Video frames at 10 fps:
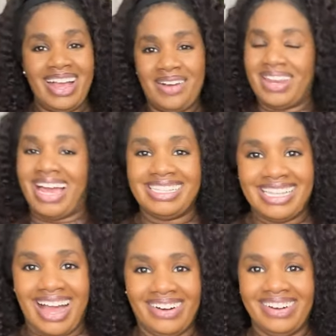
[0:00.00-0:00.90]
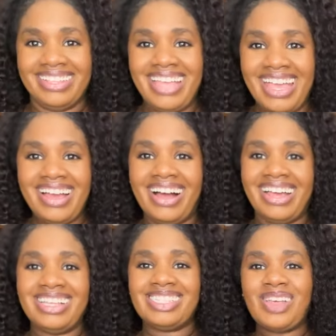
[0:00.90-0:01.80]
Without a doubt. Thank y'all
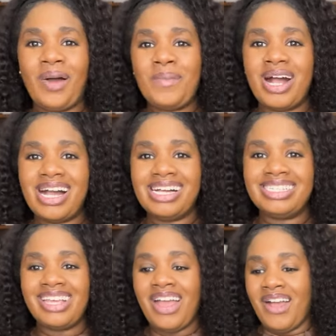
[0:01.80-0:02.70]
again so much